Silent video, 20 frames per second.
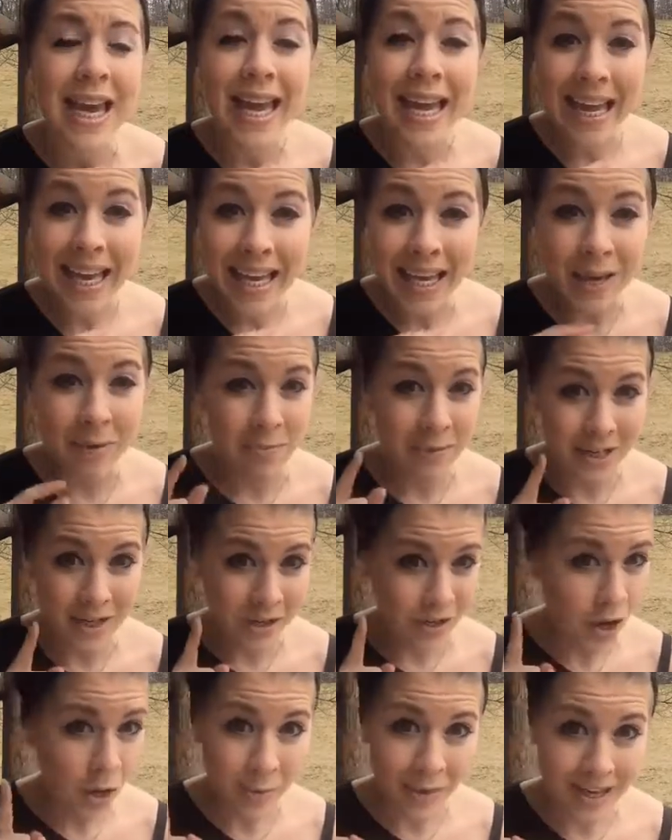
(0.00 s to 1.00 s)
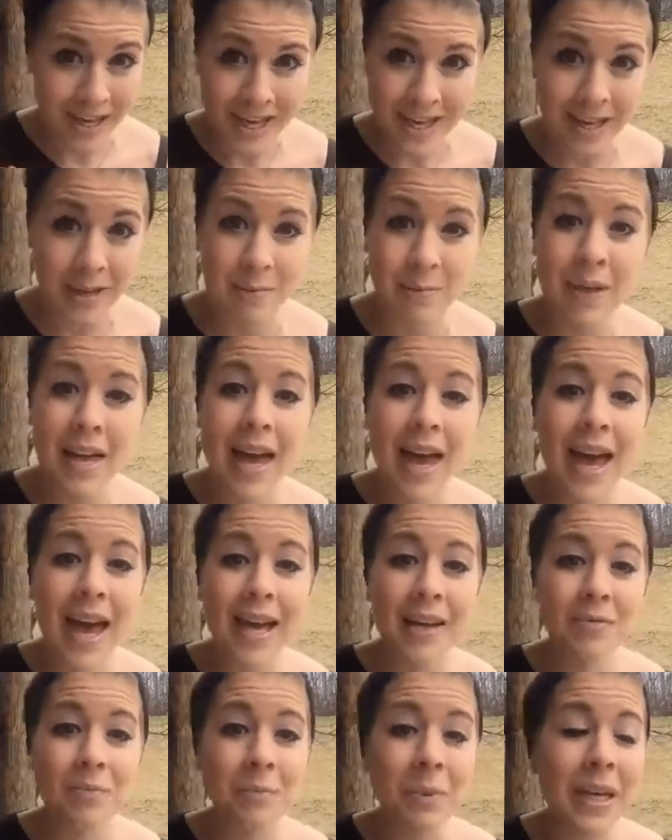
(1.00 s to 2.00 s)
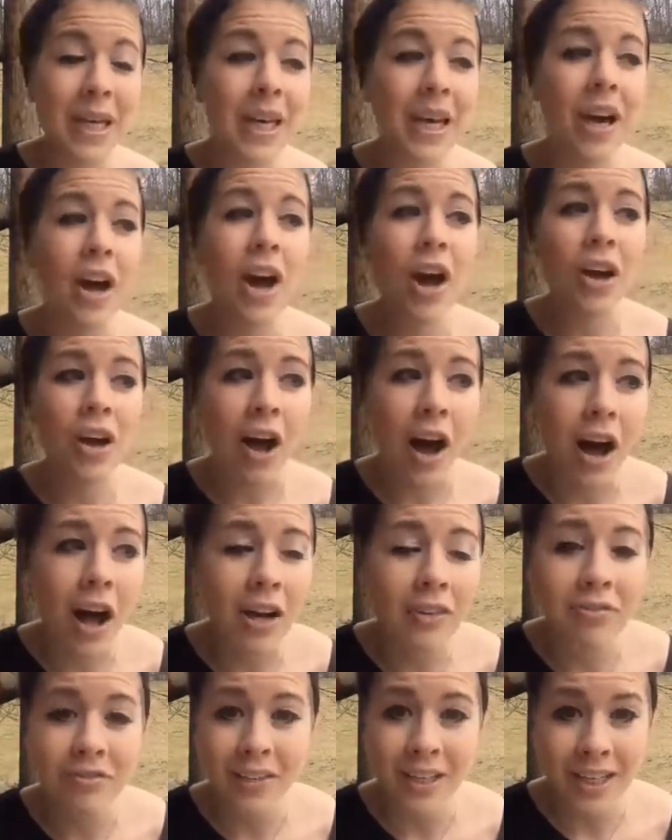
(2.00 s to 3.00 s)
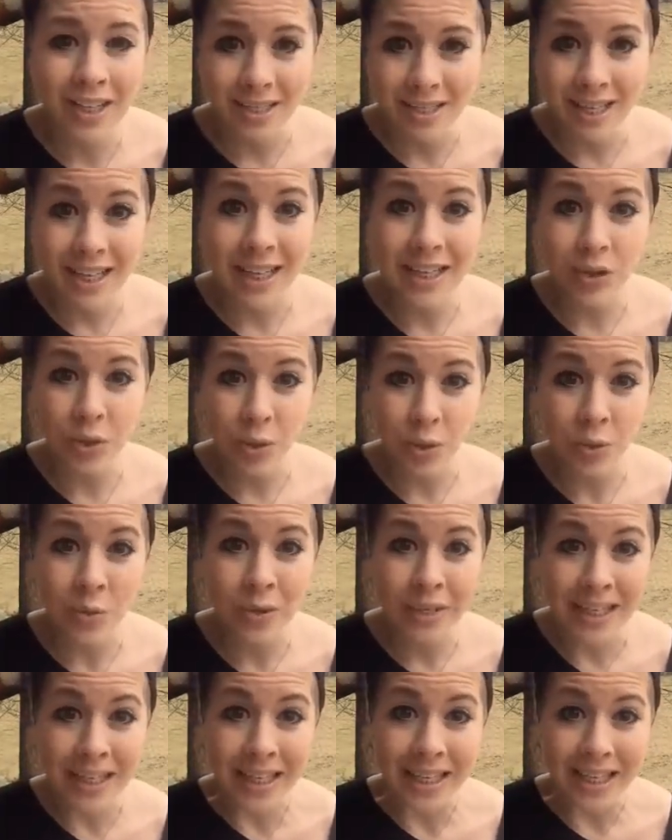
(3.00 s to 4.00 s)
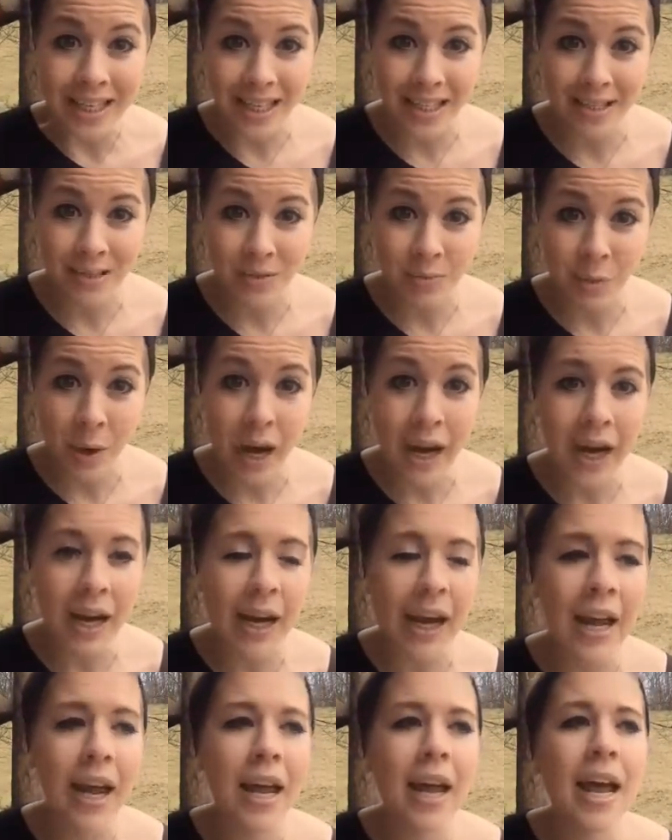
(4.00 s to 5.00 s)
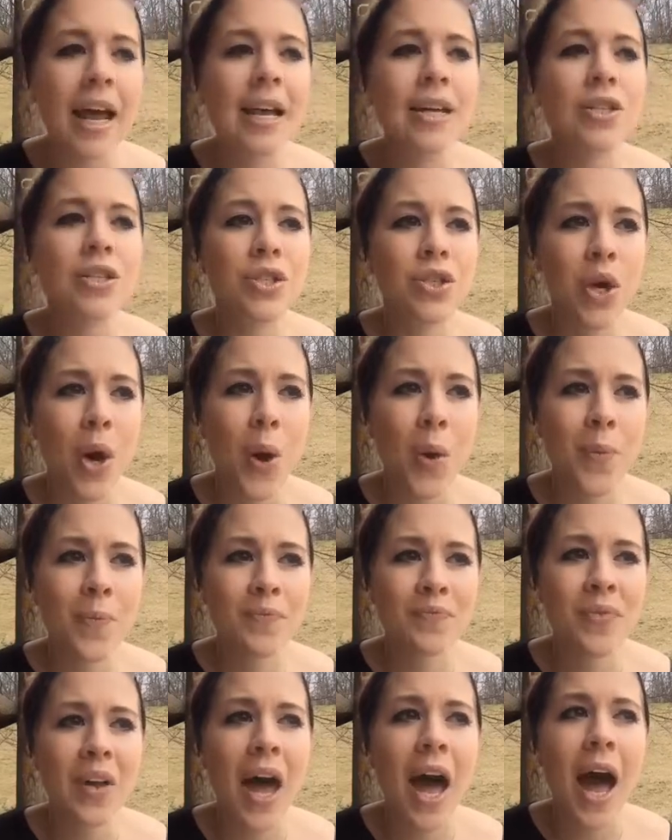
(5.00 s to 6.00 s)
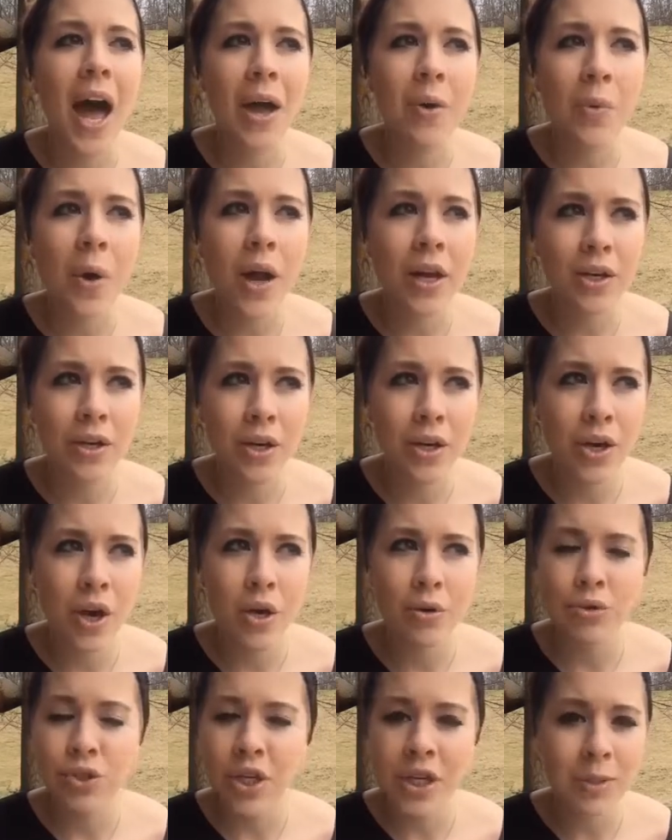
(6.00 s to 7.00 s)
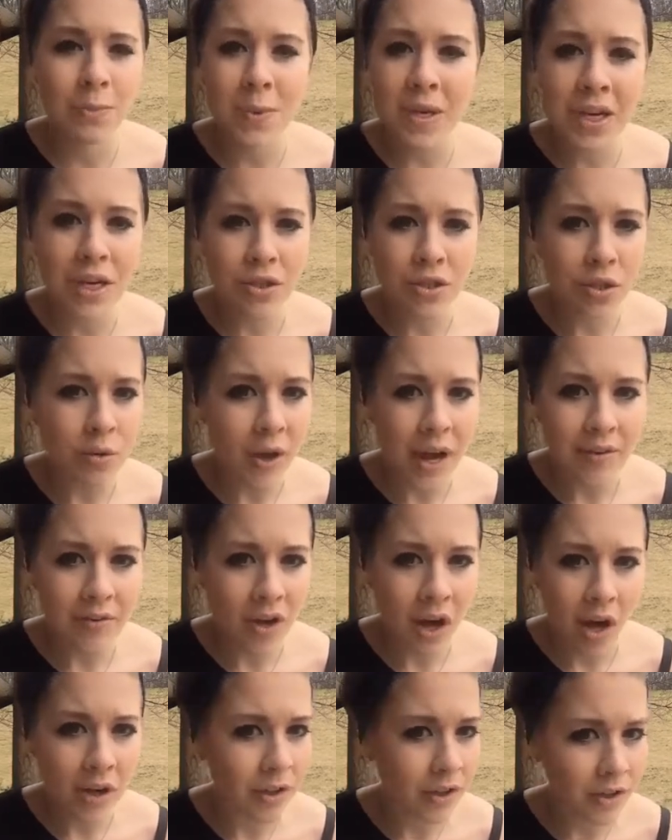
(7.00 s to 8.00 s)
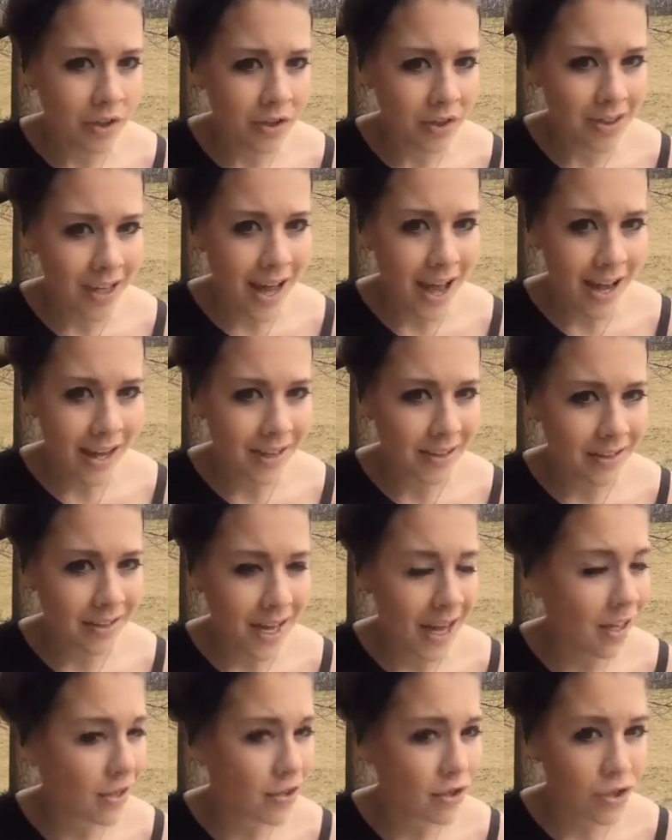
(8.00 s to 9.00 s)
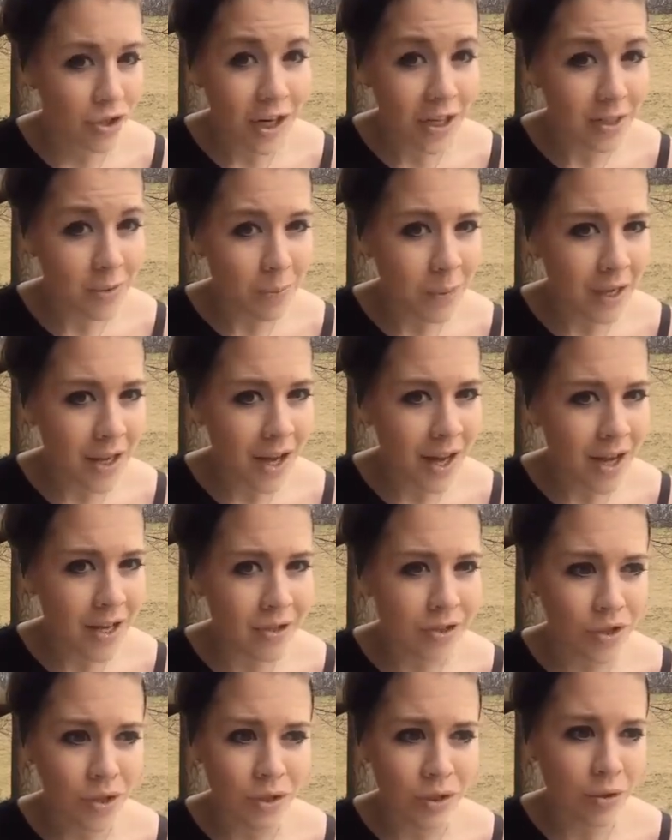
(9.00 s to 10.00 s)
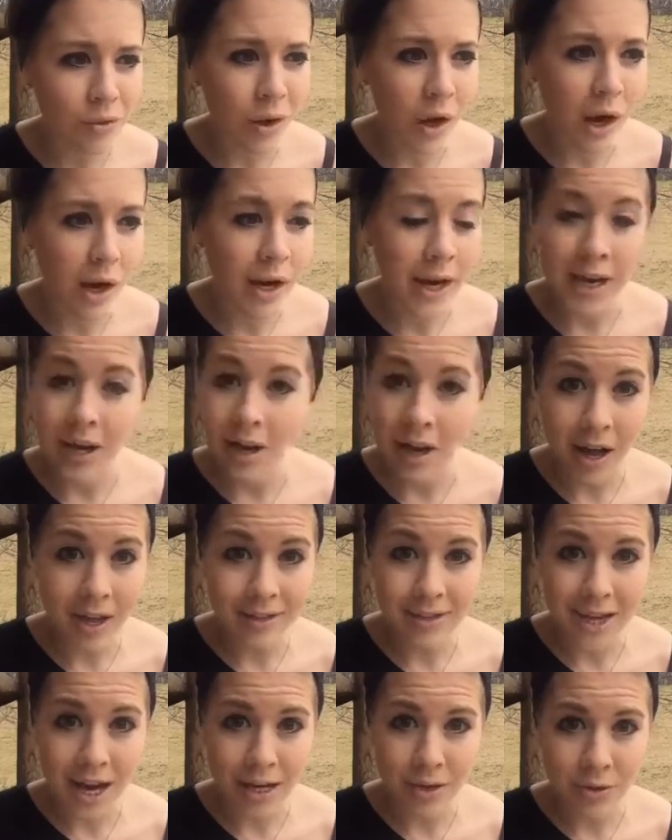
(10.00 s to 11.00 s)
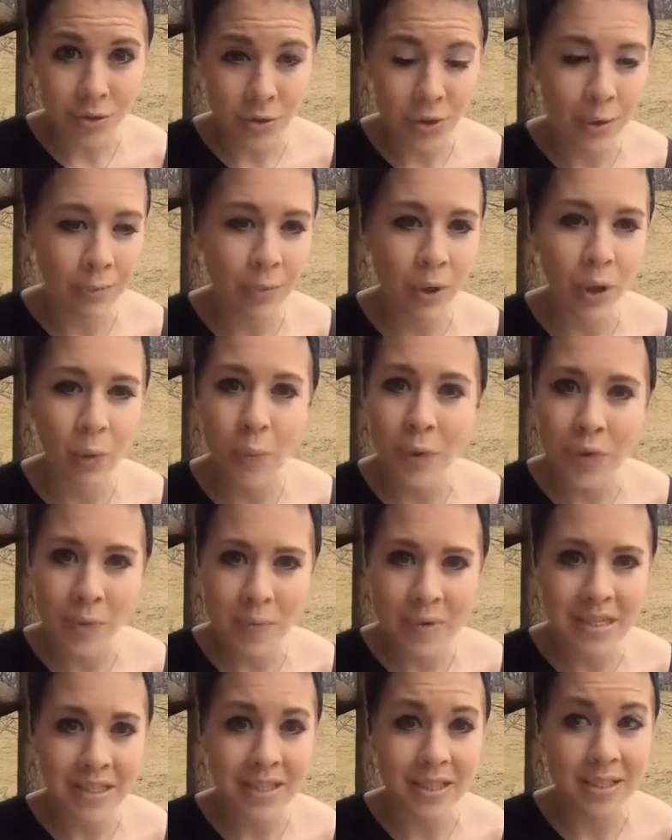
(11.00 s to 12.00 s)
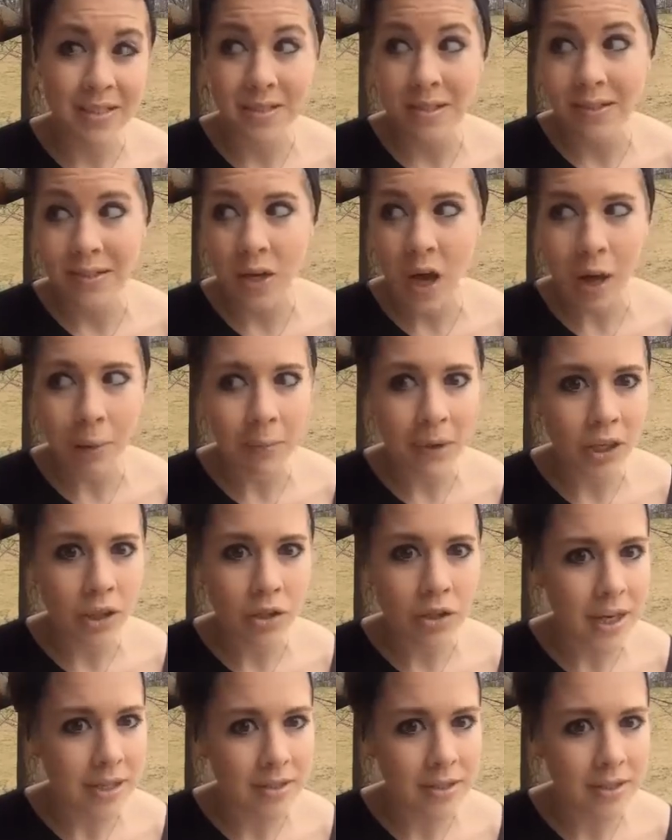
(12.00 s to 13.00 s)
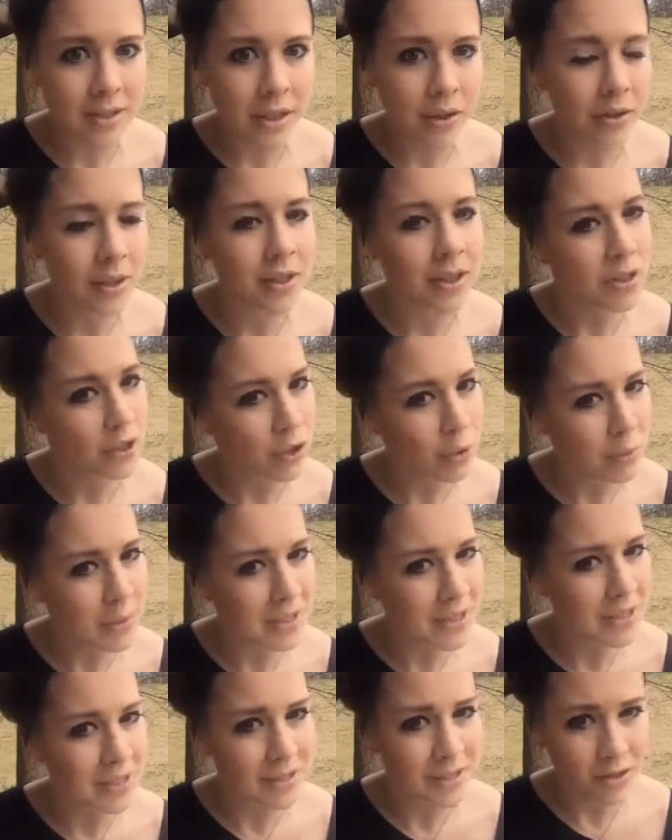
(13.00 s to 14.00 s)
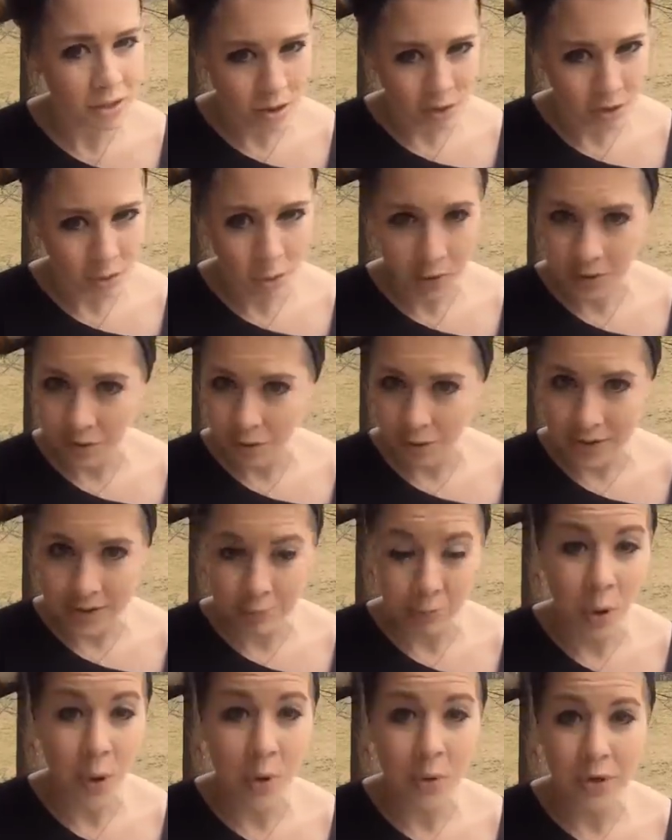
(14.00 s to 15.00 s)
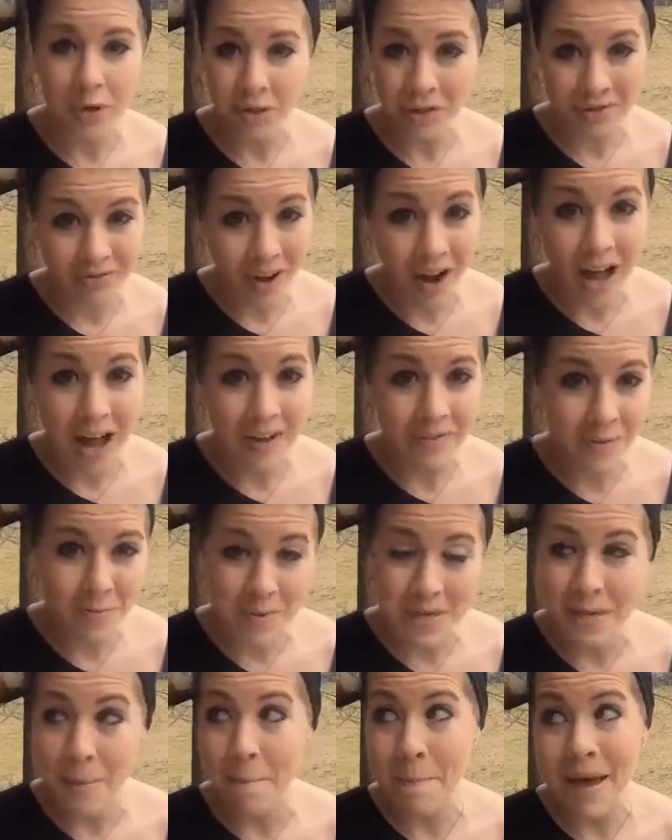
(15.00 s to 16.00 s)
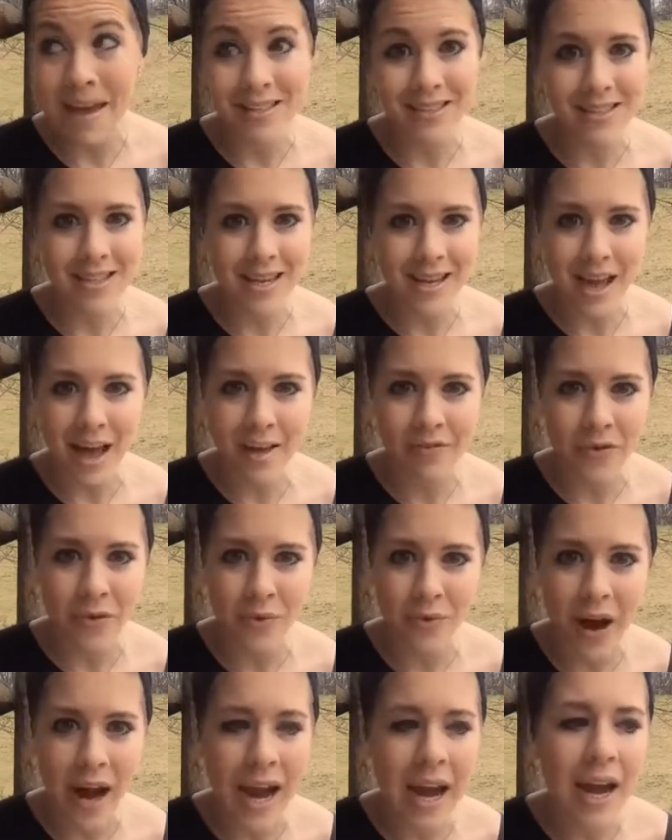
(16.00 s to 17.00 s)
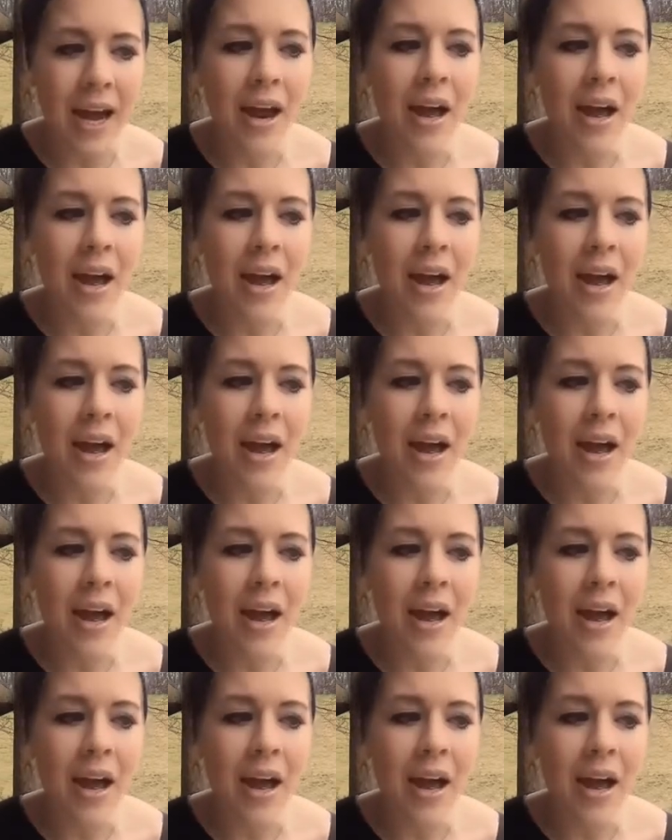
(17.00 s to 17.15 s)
him and knowing him and being confident in who he is, right? So I want you to know, just because you have God on your side and just because you are a God-sized dreamer with a business does not mean necessarily that your business is just going to explode and thrive and be the best thing ever, right?